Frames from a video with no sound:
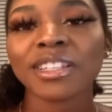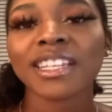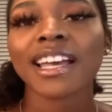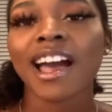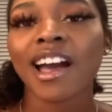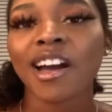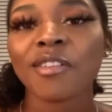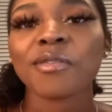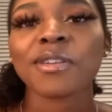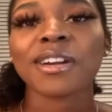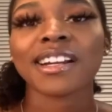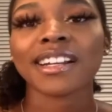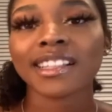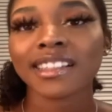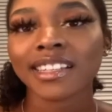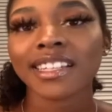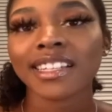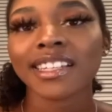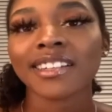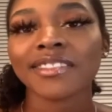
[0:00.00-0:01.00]
I'll wear
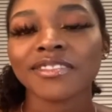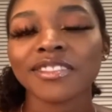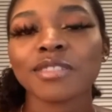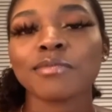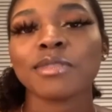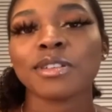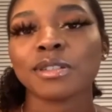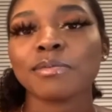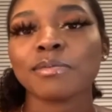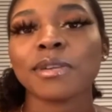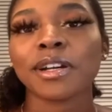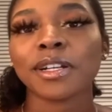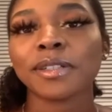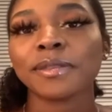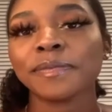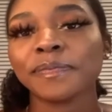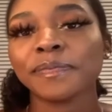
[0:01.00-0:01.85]
clear for the most part.